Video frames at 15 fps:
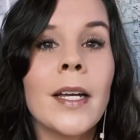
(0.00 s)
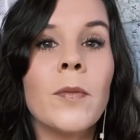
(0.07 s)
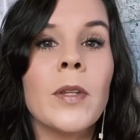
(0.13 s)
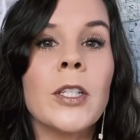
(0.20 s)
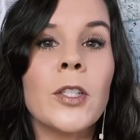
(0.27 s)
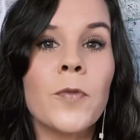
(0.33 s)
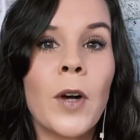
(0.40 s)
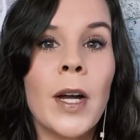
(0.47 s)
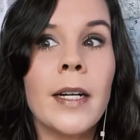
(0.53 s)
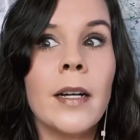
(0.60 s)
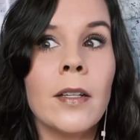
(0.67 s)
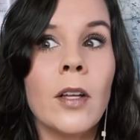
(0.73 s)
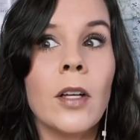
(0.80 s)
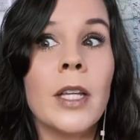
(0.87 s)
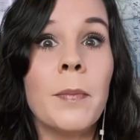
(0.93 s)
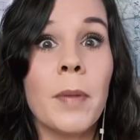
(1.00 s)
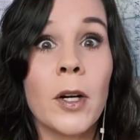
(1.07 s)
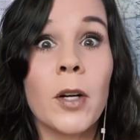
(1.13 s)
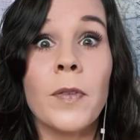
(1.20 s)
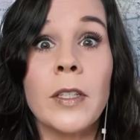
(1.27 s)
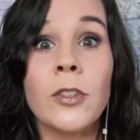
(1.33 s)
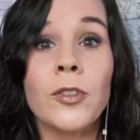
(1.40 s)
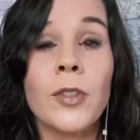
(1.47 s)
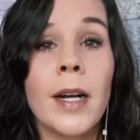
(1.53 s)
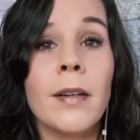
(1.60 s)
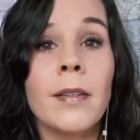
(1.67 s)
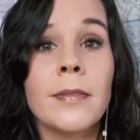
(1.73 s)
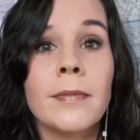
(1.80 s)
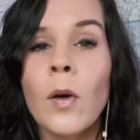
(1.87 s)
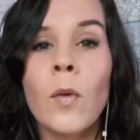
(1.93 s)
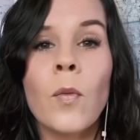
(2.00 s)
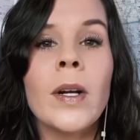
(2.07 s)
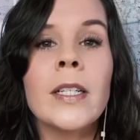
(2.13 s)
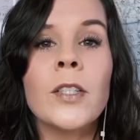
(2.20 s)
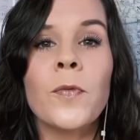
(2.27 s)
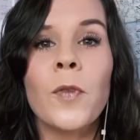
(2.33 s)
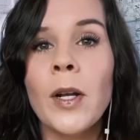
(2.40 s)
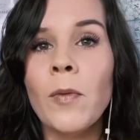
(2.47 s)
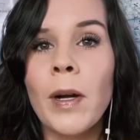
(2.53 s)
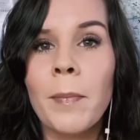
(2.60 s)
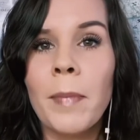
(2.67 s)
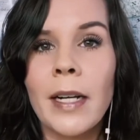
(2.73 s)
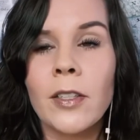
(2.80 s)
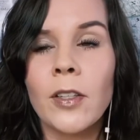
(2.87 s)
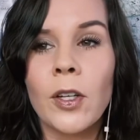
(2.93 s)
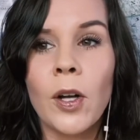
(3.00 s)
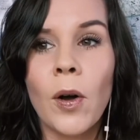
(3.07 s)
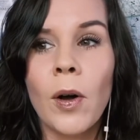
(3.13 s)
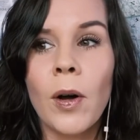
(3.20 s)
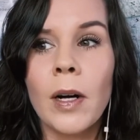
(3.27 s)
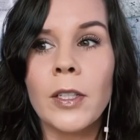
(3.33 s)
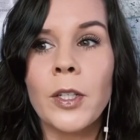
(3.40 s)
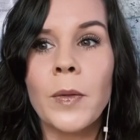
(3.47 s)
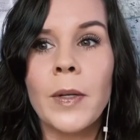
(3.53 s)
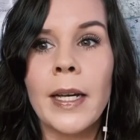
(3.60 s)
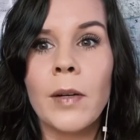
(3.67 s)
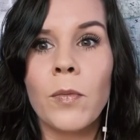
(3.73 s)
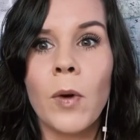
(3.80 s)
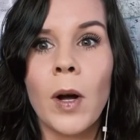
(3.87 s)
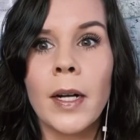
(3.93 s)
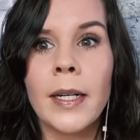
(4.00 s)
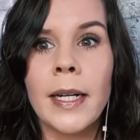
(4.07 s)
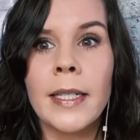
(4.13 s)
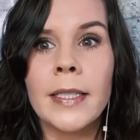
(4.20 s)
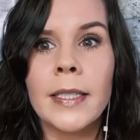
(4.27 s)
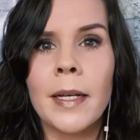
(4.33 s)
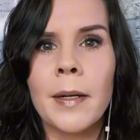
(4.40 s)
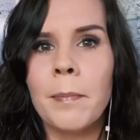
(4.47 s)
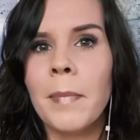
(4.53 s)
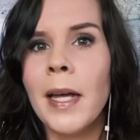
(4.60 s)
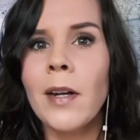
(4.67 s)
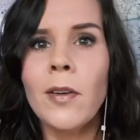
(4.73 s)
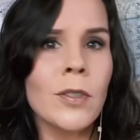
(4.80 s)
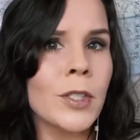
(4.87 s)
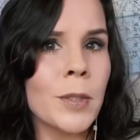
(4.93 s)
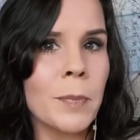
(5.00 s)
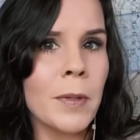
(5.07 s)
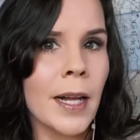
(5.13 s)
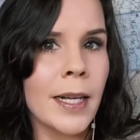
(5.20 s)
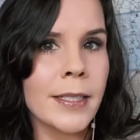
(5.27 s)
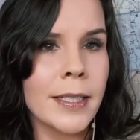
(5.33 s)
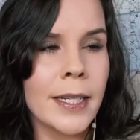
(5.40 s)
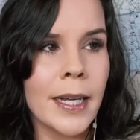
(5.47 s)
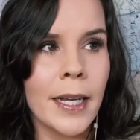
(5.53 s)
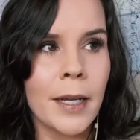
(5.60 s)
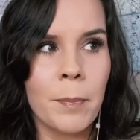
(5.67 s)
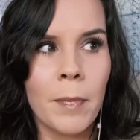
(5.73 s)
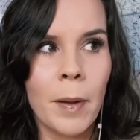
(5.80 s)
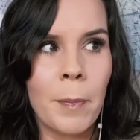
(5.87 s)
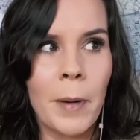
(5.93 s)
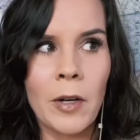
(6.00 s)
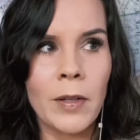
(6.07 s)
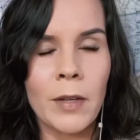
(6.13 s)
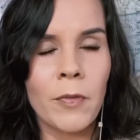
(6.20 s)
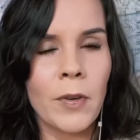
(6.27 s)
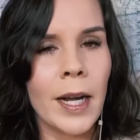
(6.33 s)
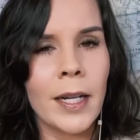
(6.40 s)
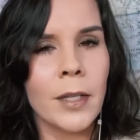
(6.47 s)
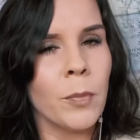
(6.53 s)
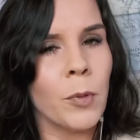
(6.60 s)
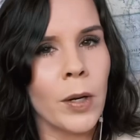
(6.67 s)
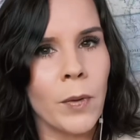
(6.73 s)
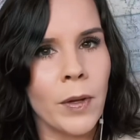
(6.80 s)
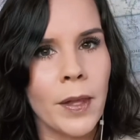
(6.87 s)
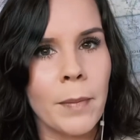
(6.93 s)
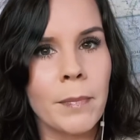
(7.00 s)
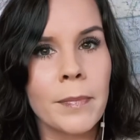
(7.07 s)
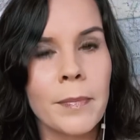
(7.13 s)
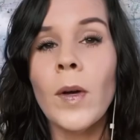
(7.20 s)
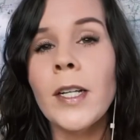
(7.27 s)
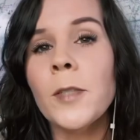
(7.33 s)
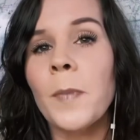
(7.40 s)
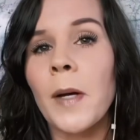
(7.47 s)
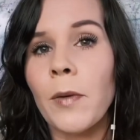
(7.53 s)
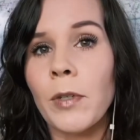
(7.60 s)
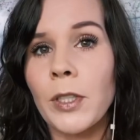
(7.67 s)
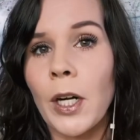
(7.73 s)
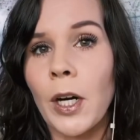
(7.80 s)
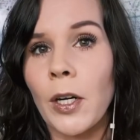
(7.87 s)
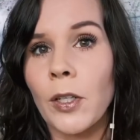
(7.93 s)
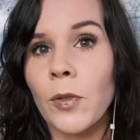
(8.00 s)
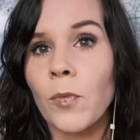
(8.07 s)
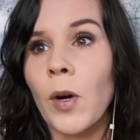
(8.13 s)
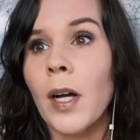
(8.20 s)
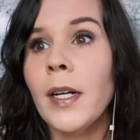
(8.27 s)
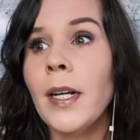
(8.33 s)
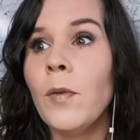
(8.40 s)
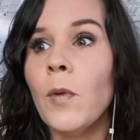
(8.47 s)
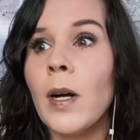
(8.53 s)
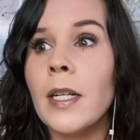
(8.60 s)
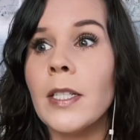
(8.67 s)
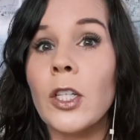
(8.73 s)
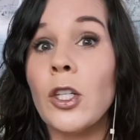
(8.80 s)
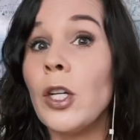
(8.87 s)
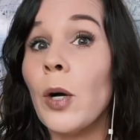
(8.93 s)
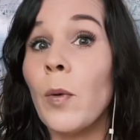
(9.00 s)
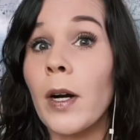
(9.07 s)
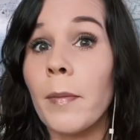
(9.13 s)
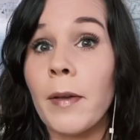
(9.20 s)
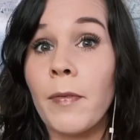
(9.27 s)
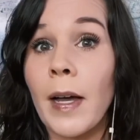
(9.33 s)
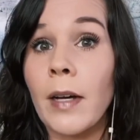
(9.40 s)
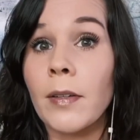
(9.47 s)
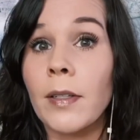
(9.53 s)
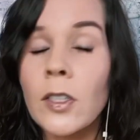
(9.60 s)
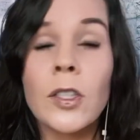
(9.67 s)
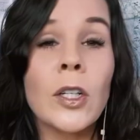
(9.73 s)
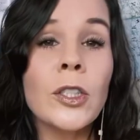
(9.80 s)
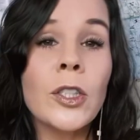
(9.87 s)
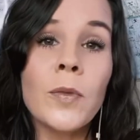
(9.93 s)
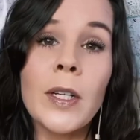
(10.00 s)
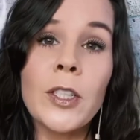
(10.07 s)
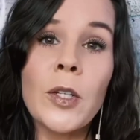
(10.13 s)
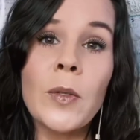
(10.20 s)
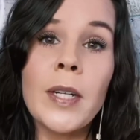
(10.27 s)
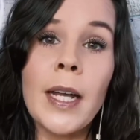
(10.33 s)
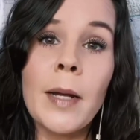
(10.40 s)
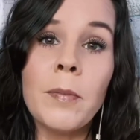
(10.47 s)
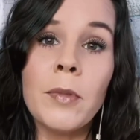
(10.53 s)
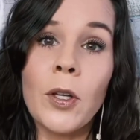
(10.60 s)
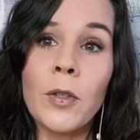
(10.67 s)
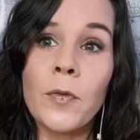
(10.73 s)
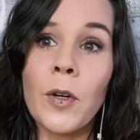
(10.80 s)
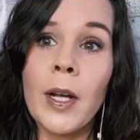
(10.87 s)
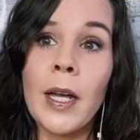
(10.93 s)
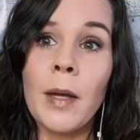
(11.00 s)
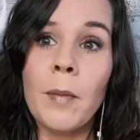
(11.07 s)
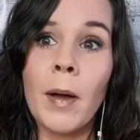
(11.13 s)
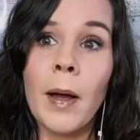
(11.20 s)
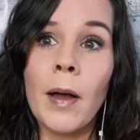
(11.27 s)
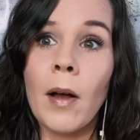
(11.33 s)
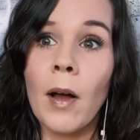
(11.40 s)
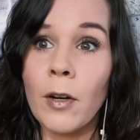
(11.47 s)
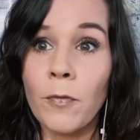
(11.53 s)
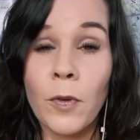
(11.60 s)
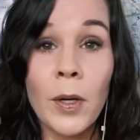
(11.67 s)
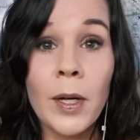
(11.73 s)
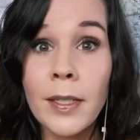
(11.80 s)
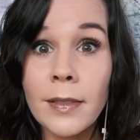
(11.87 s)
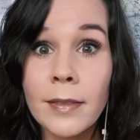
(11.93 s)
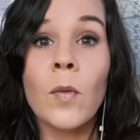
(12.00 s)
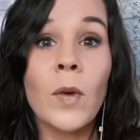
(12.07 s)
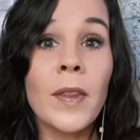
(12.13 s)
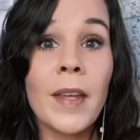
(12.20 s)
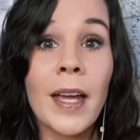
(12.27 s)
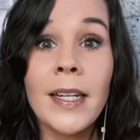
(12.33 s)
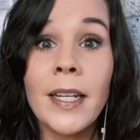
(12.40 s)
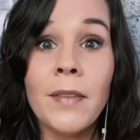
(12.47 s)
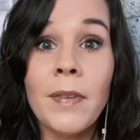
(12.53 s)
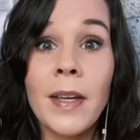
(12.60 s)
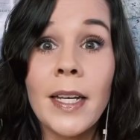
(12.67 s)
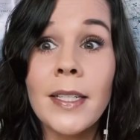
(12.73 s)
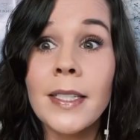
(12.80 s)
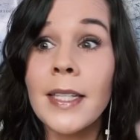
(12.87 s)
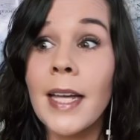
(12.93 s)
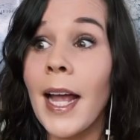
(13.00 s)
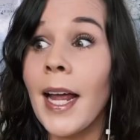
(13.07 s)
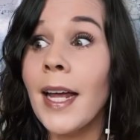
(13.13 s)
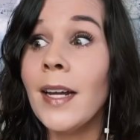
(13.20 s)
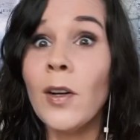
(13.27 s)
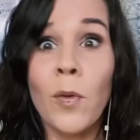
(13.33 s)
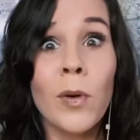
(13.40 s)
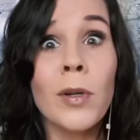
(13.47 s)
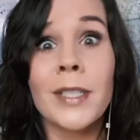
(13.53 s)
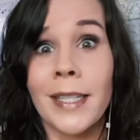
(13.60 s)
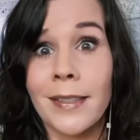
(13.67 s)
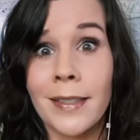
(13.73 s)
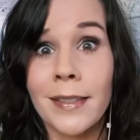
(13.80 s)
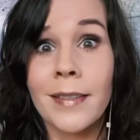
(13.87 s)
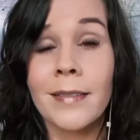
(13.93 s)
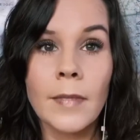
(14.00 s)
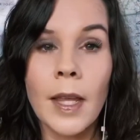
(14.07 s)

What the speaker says: with his friend along the Butterfield Trail. When his friend ran back to the car to get Rodney some medical supplies that he had apparently forgotten to bring with him. When his buddy returned, Rodney was nowhere to be found. Search and rescue teams looked for him on foot, with ATVs, and horses.